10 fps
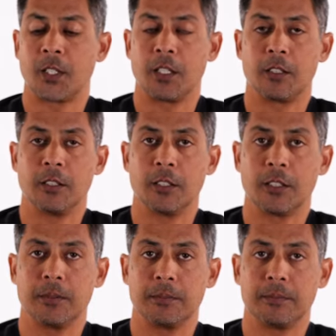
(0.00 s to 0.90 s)
Take a look.
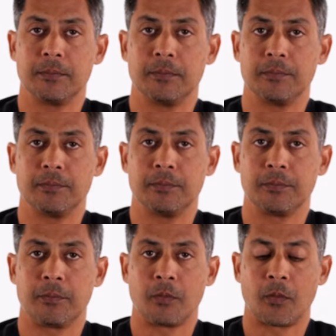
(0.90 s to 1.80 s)

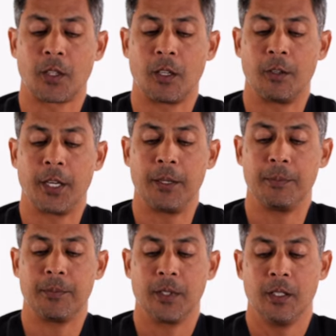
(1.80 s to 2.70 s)
All right.
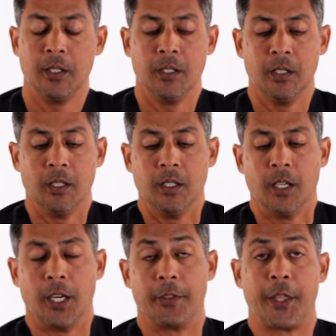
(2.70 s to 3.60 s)

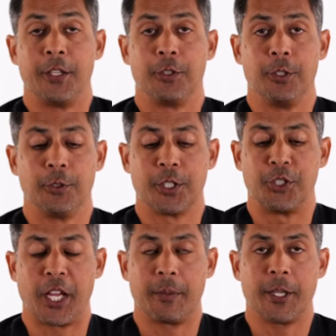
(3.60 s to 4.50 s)
Uh, they do use a
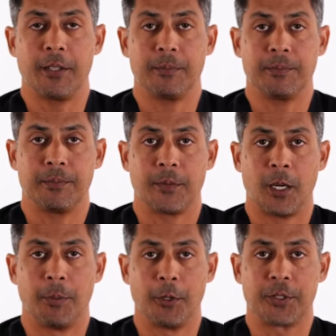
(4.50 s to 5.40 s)
jam nut
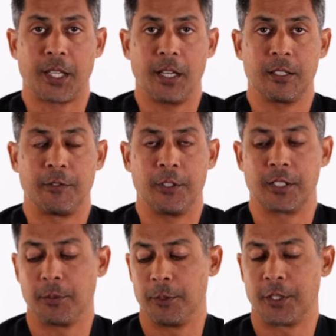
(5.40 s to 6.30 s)
on both sides, very
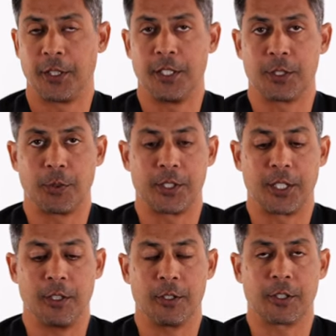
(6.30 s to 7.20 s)
similar to these ones
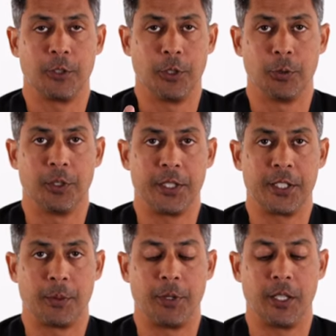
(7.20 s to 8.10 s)
here. So you will
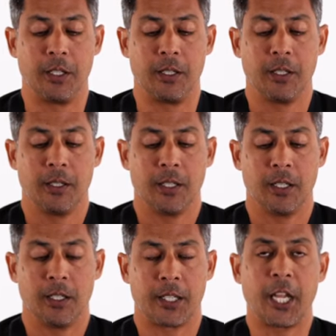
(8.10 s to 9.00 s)
need to be
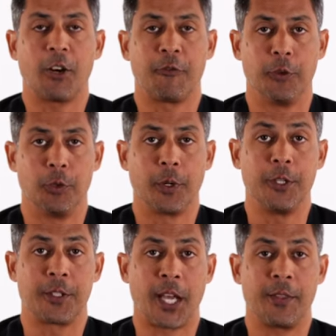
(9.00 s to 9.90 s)
Uh, careful when
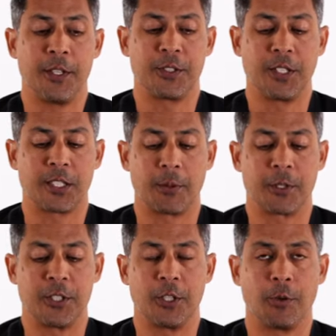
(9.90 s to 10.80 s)
you tighten these things up
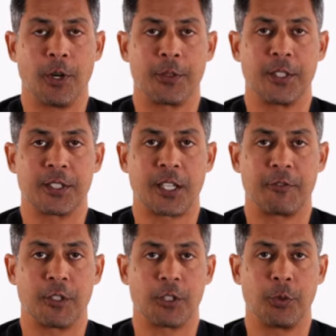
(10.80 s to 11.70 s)
because you don't want this
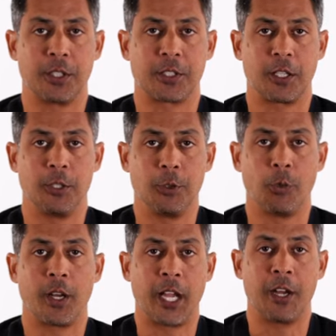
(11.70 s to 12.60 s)
stuff to twist on you. You
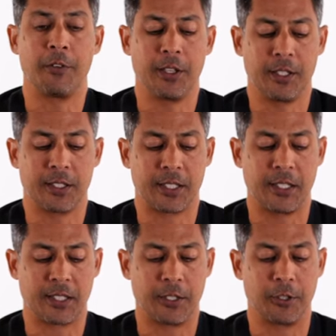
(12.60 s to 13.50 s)
want everything to stay
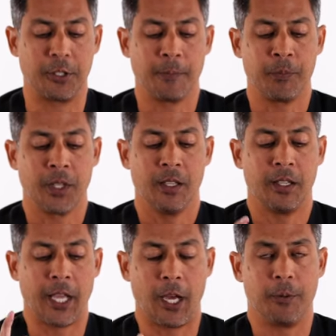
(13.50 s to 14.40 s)
centered.
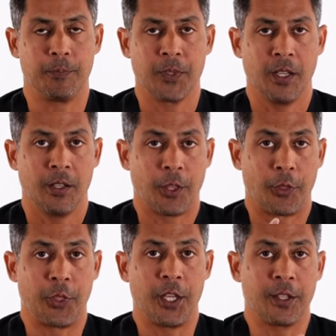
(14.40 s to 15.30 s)
Now, the
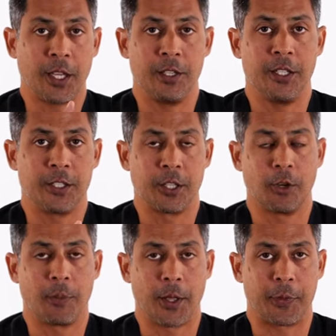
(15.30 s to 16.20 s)
thing that you need to
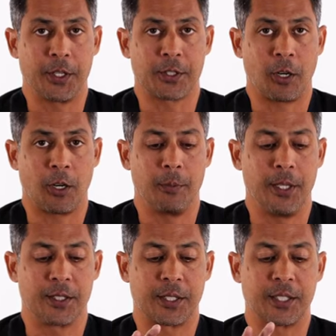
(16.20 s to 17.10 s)
know about this arm
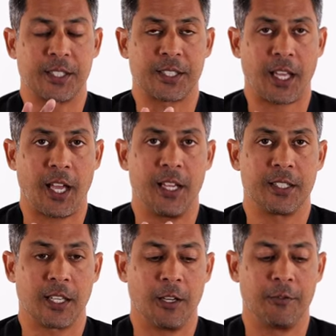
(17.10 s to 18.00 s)
is the
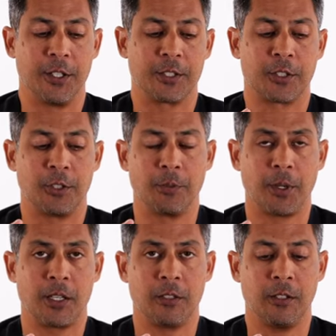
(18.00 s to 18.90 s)
size of this
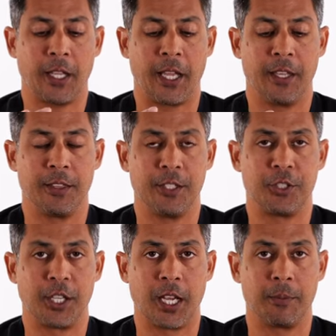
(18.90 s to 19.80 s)
turnbuckle and these
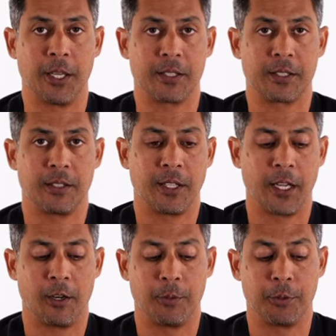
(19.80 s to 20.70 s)
jam nuts.
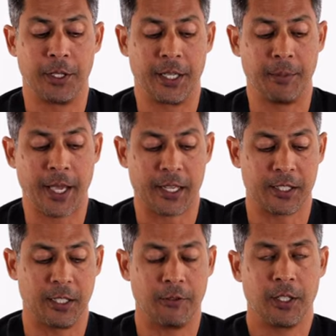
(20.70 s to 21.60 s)
They are pretty
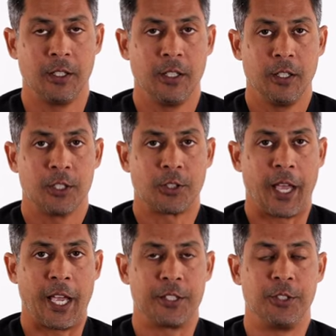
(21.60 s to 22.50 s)
massive. So
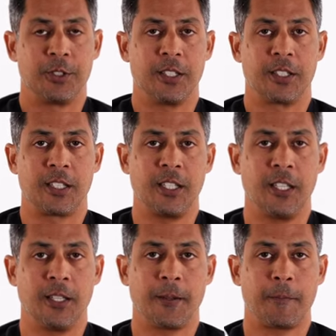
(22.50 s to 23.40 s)
as you can
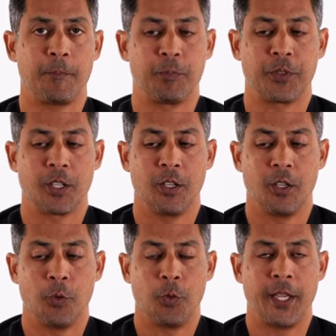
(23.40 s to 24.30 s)
see,
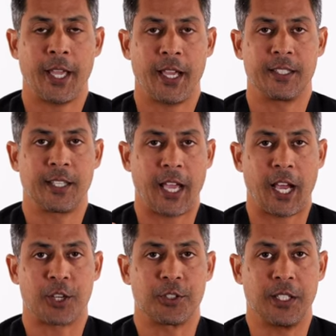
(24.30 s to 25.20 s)
we had to
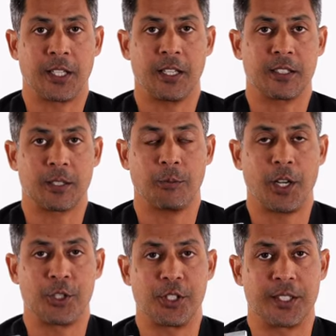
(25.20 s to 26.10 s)
actually cut some
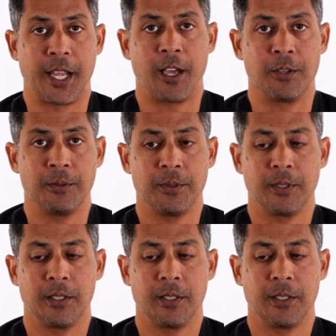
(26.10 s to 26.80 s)
wrenches down